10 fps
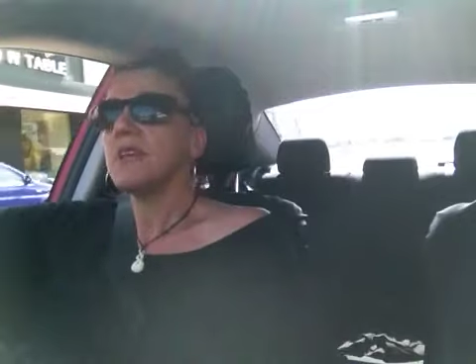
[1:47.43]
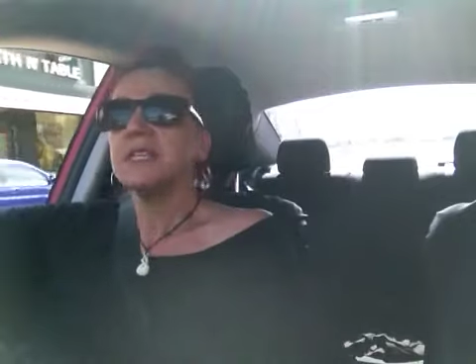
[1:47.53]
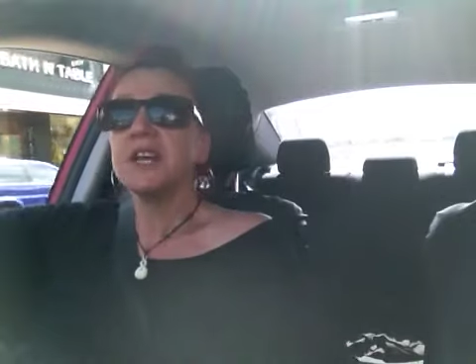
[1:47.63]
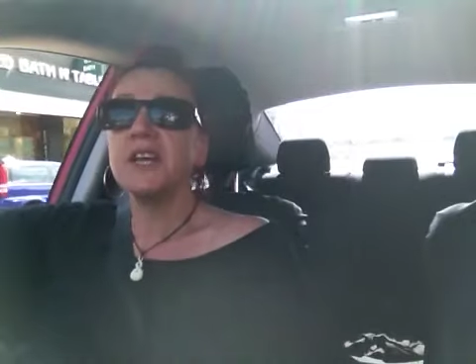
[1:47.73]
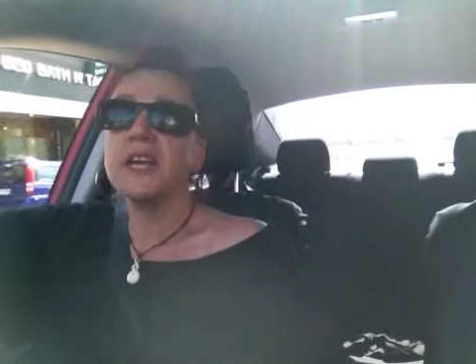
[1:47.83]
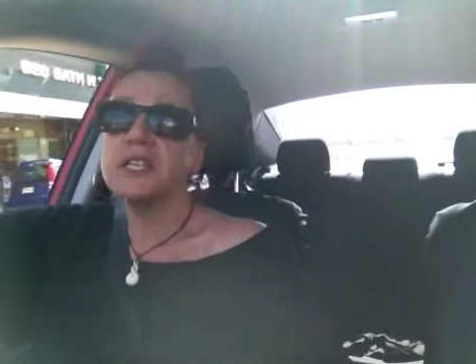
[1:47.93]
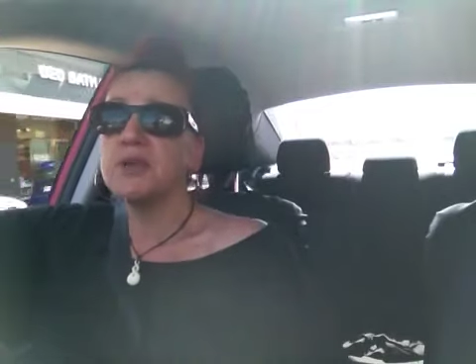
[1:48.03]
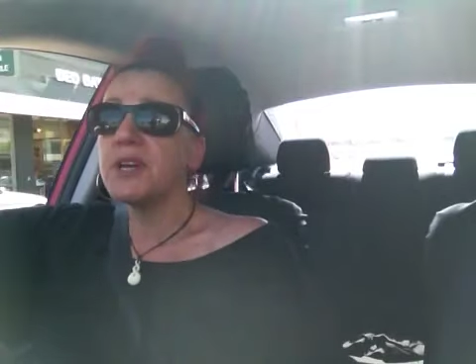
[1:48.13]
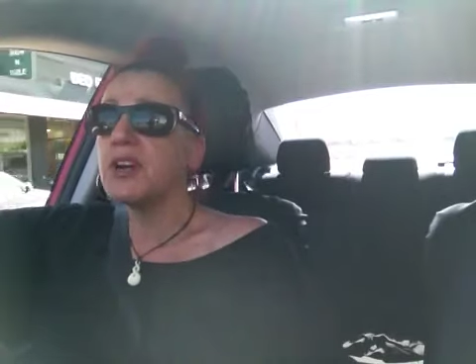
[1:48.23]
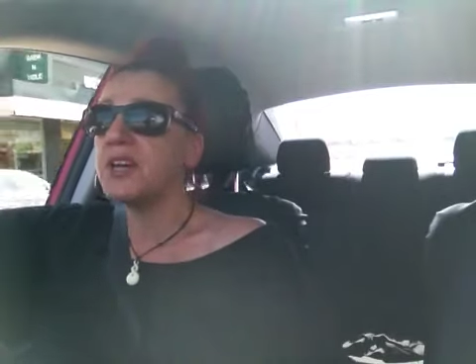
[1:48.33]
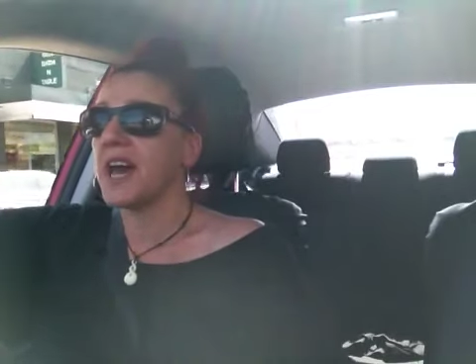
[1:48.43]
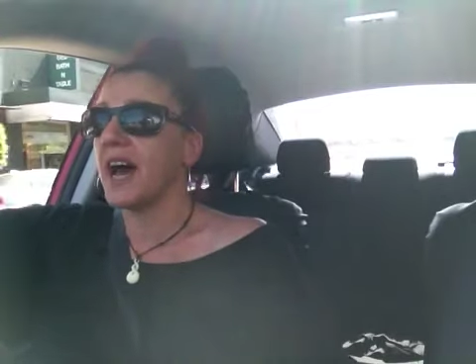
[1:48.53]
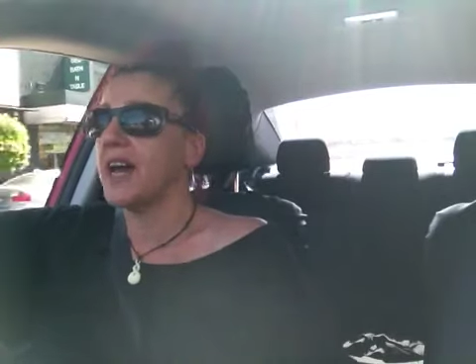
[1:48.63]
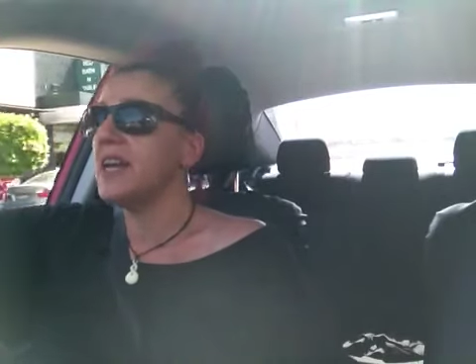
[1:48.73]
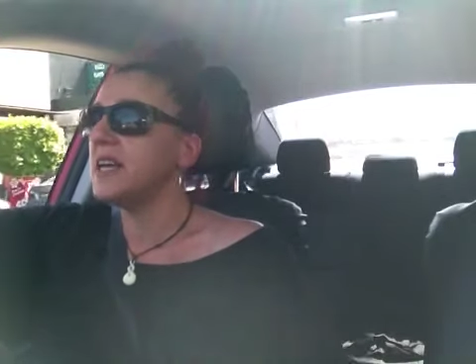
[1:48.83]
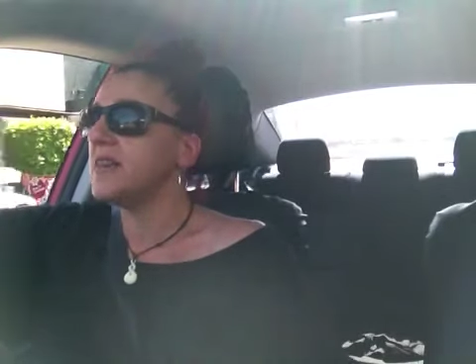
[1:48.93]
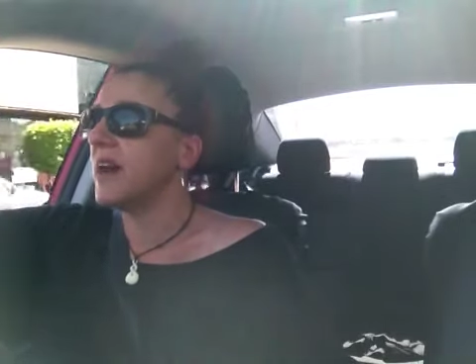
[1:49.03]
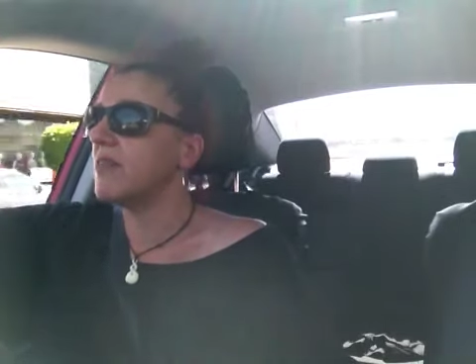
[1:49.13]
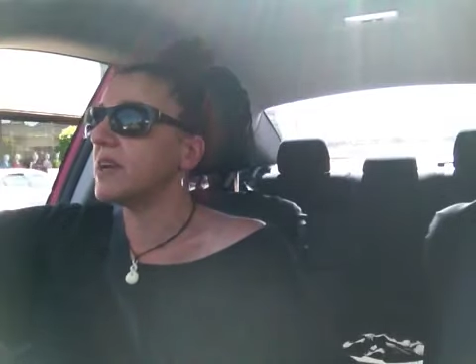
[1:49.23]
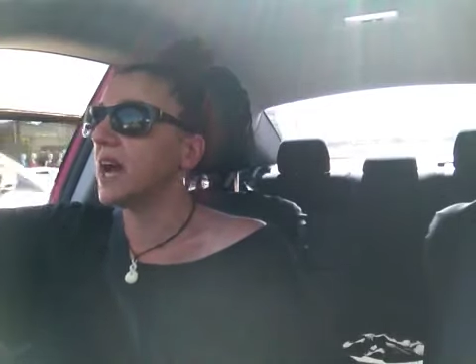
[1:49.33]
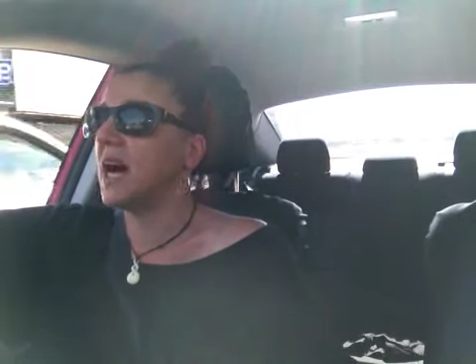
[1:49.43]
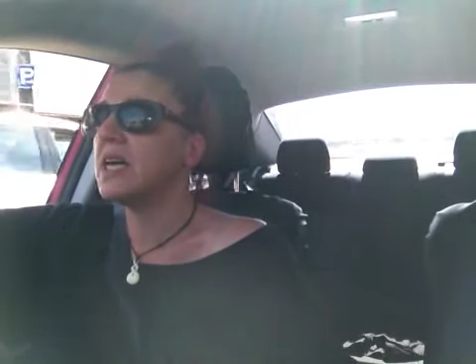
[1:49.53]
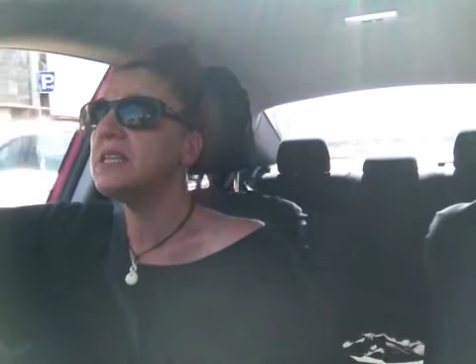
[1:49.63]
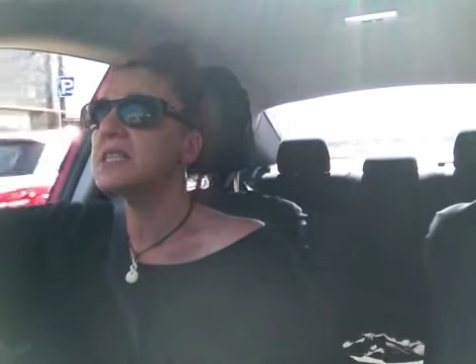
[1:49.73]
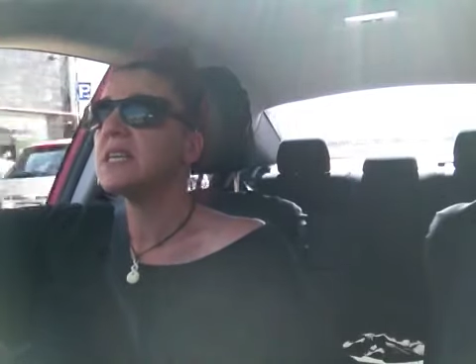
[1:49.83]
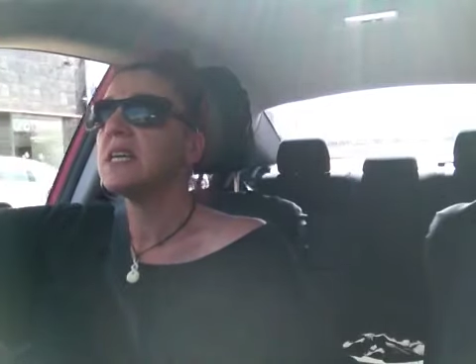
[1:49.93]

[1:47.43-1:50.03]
So yeah, doing okay in that regard.